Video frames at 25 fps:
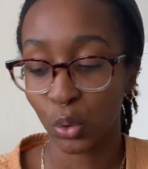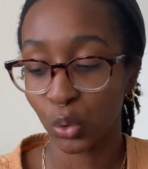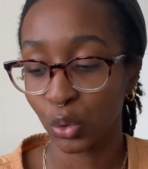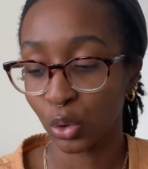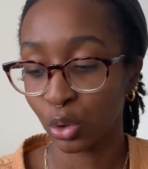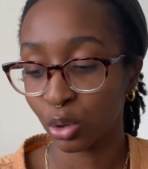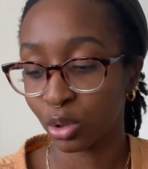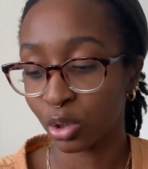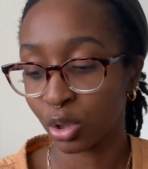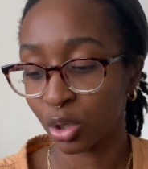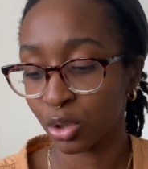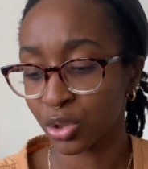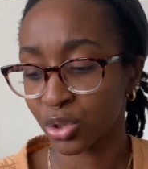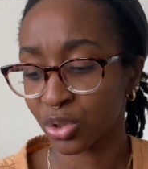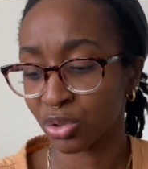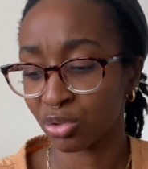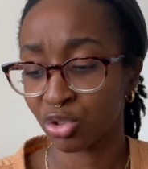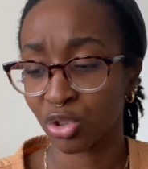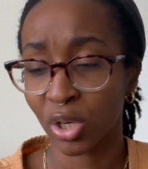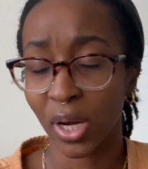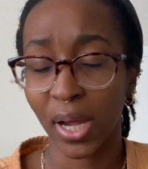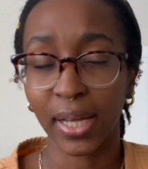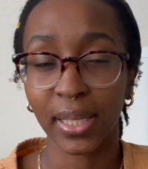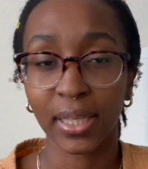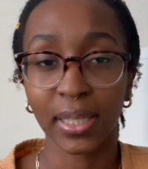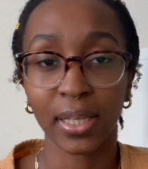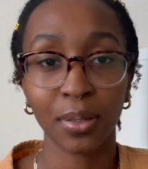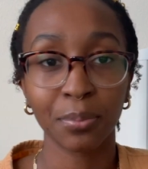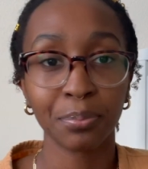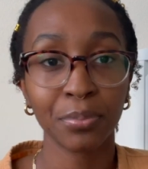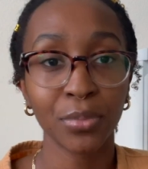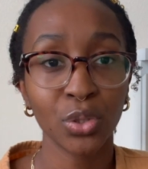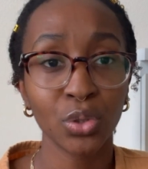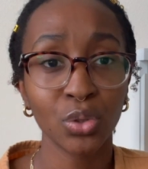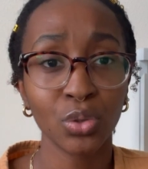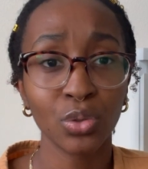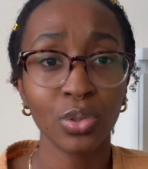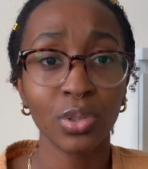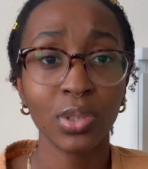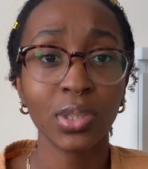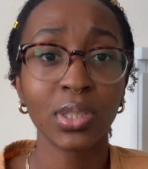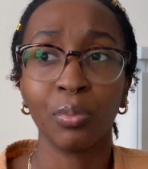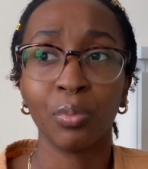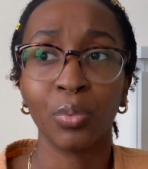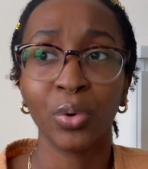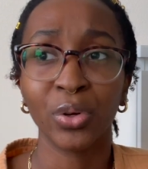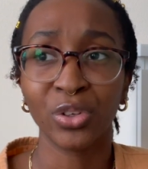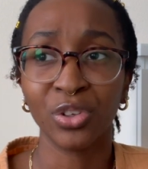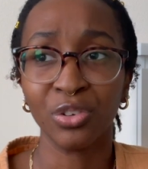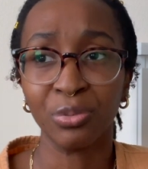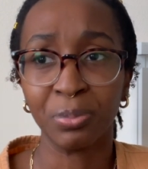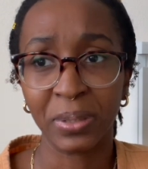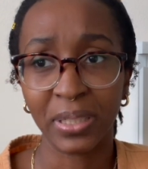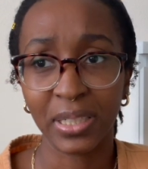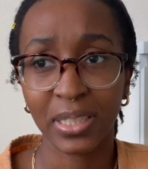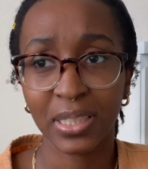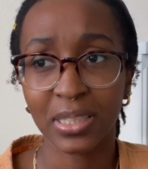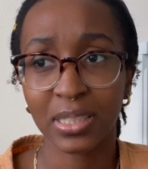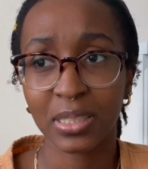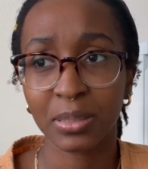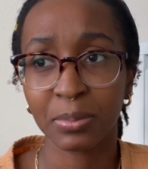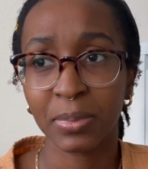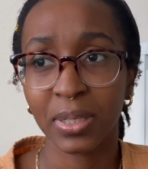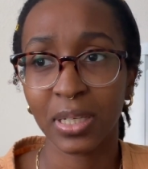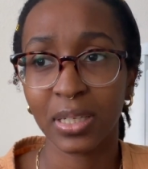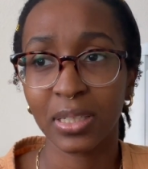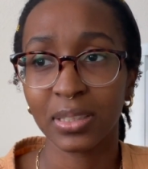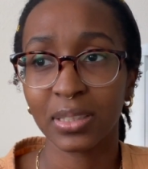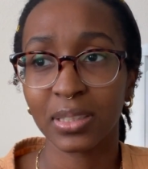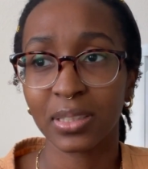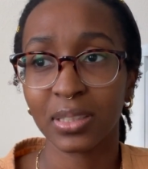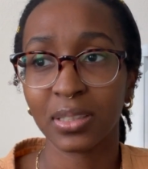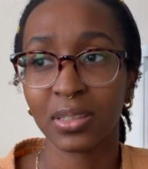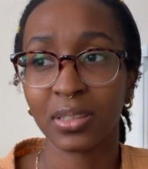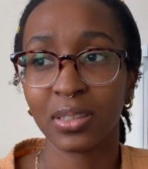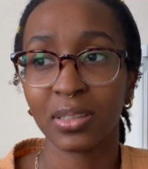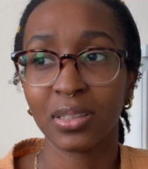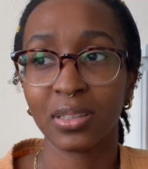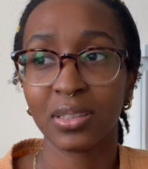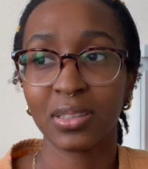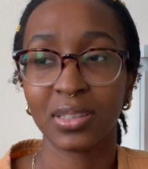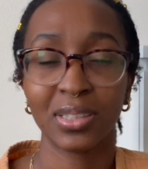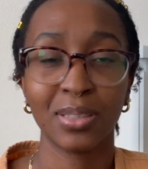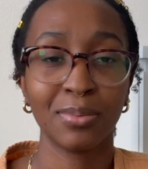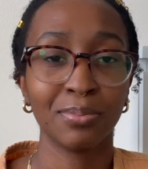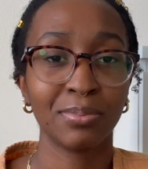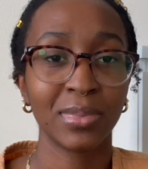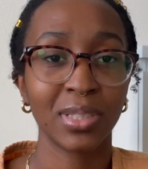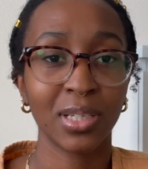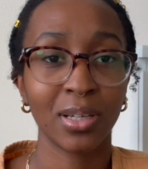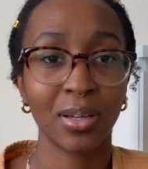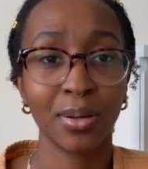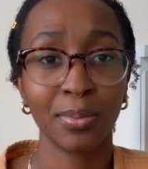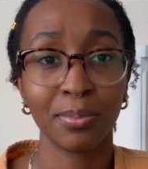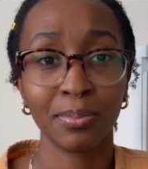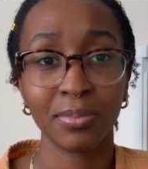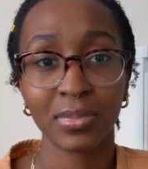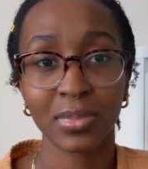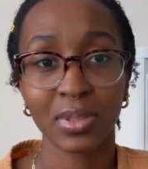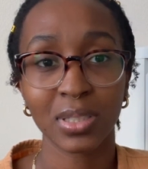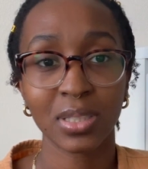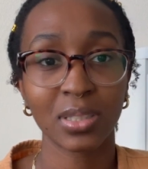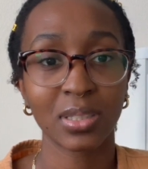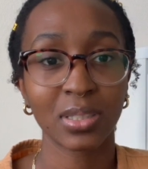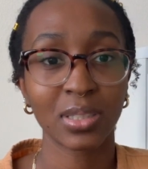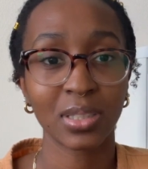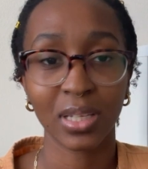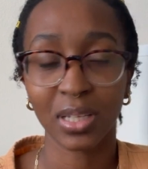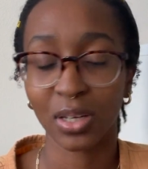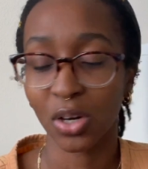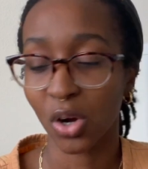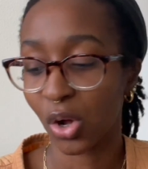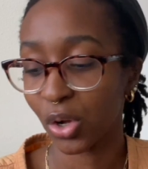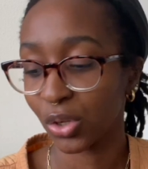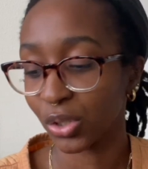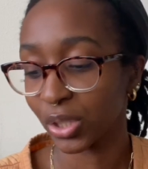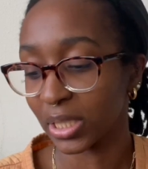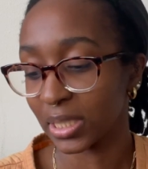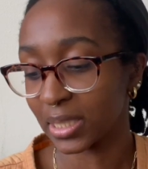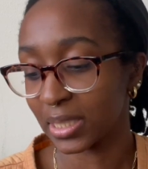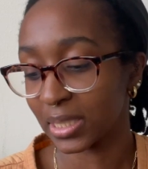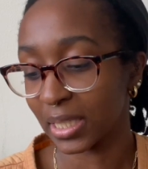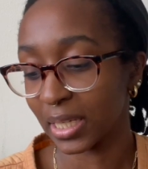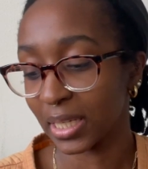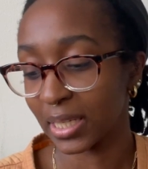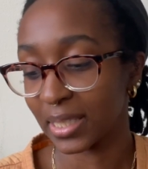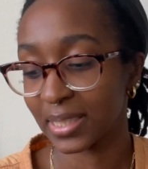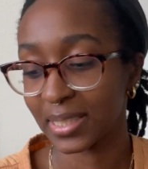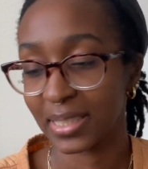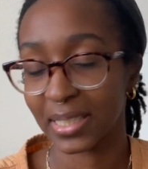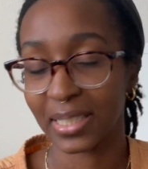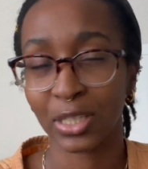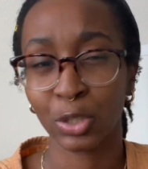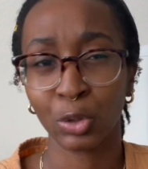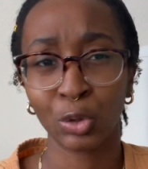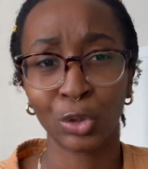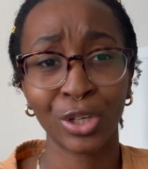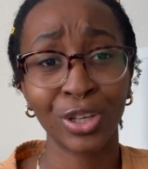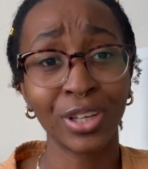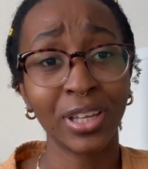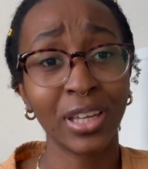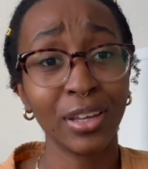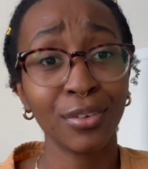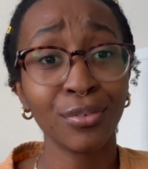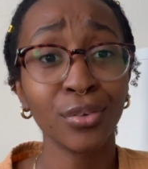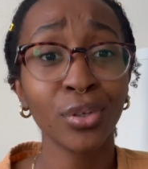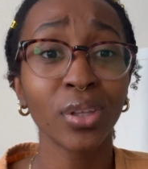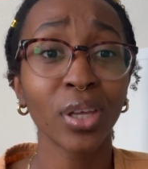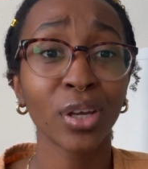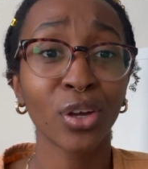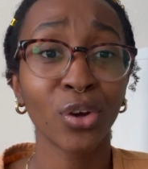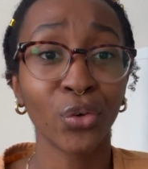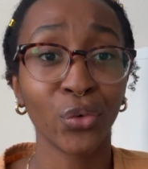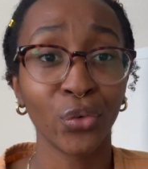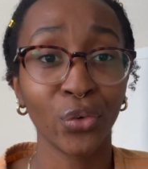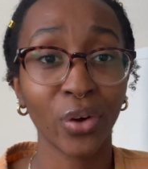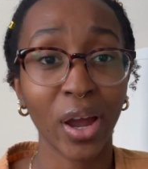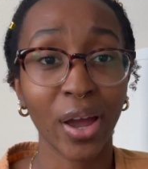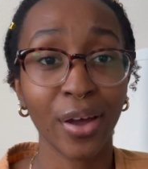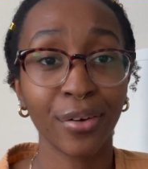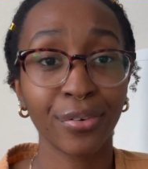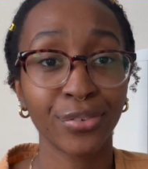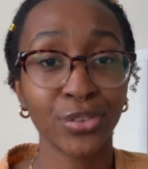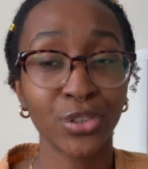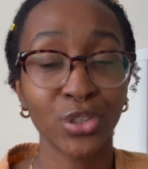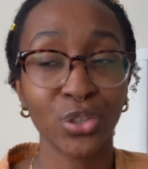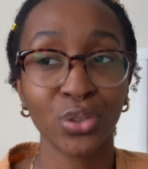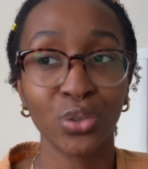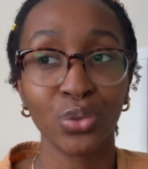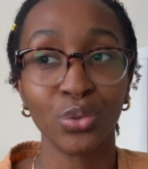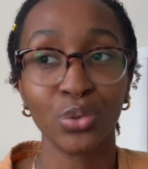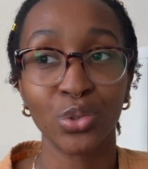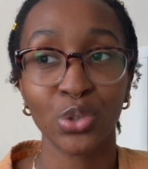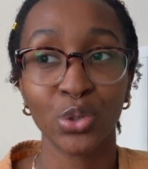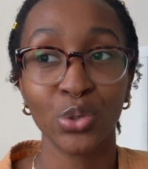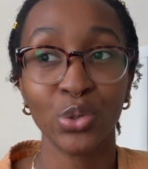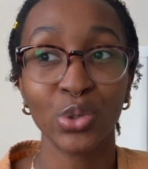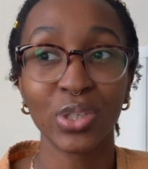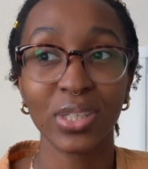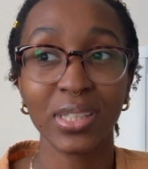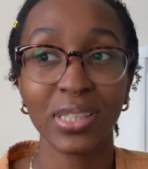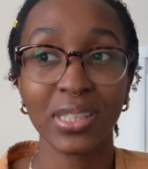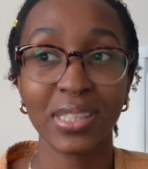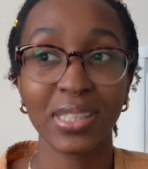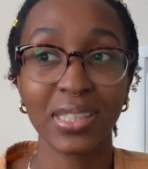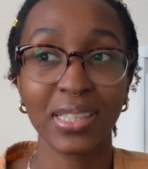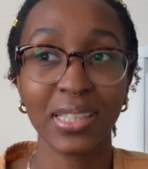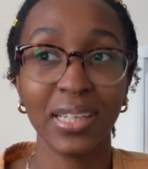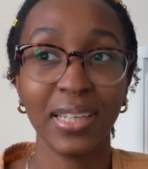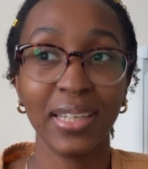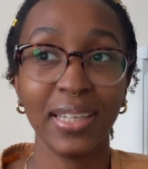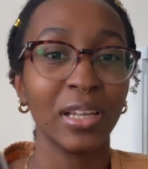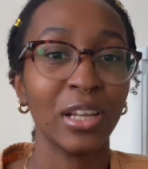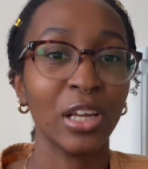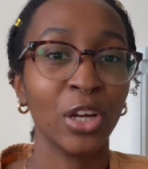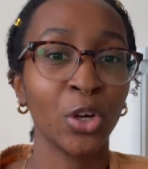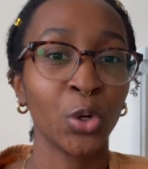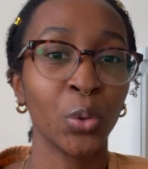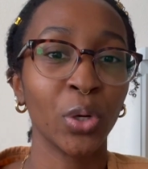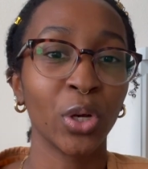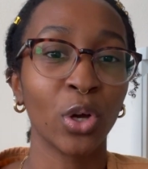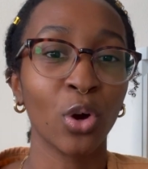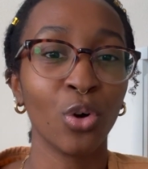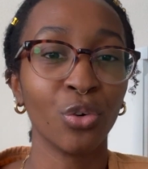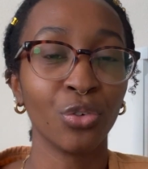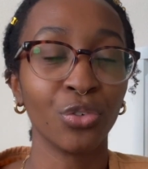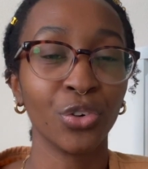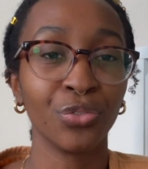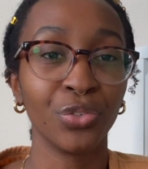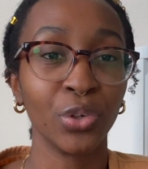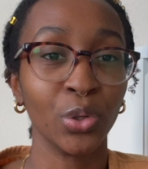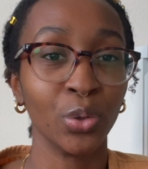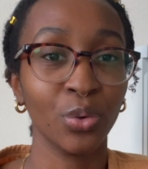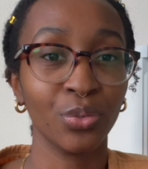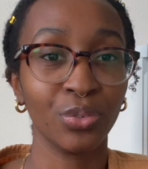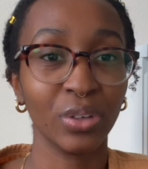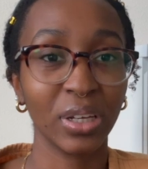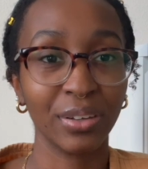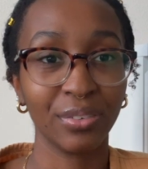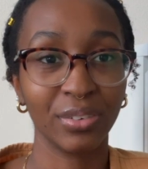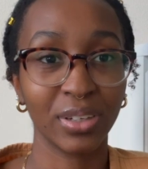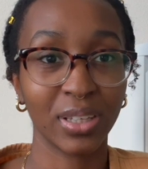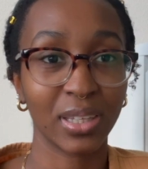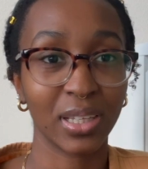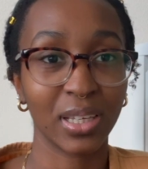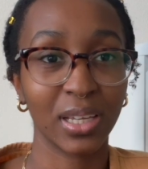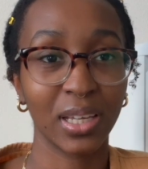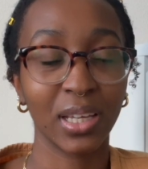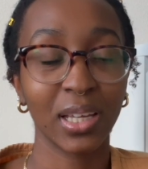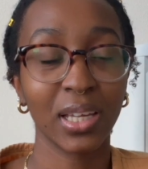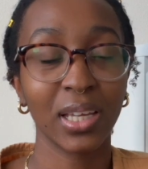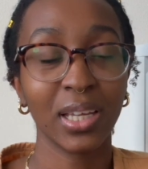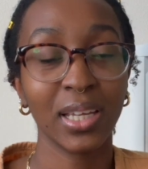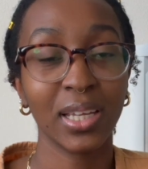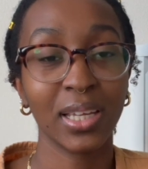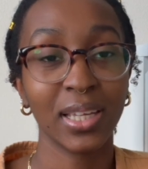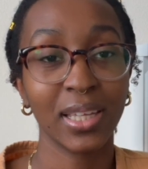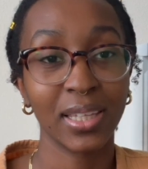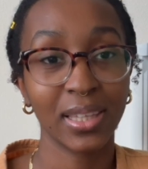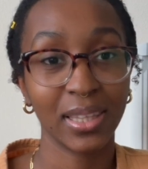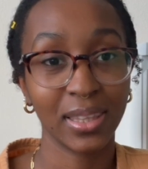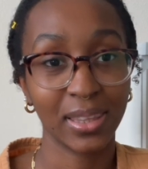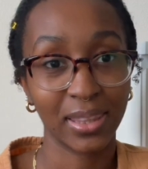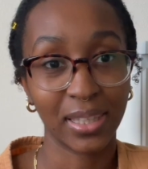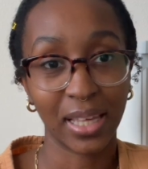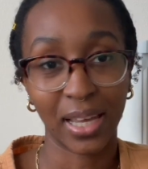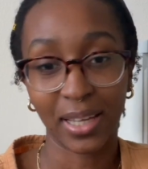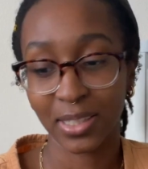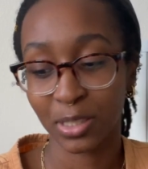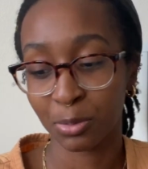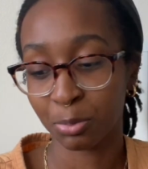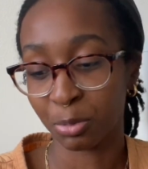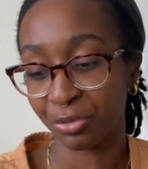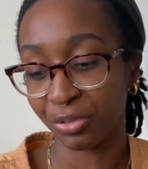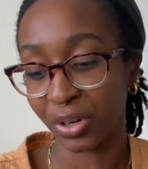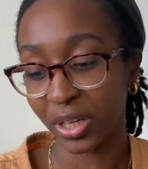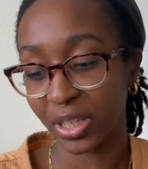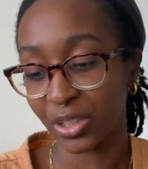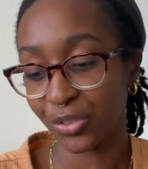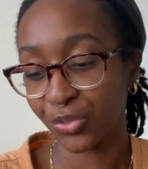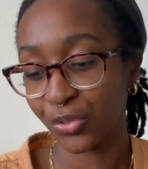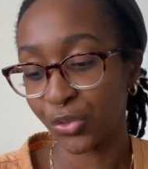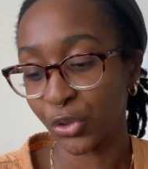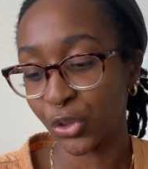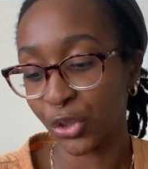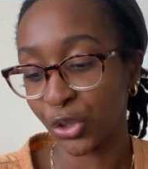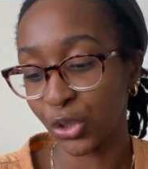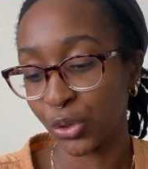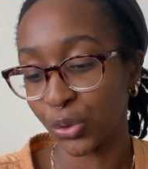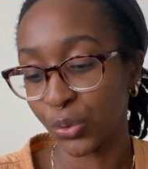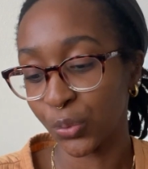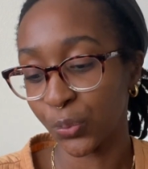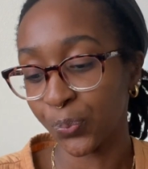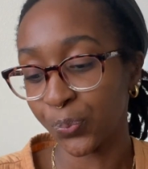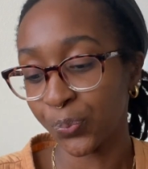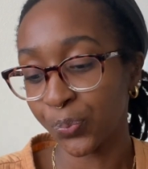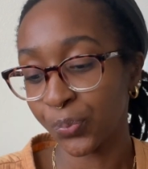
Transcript: You can also track like moods, when you've been intimate, symptoms, and all these things, and it'll give you like a graph too, so you can see a quick overview of everything that's provided for you.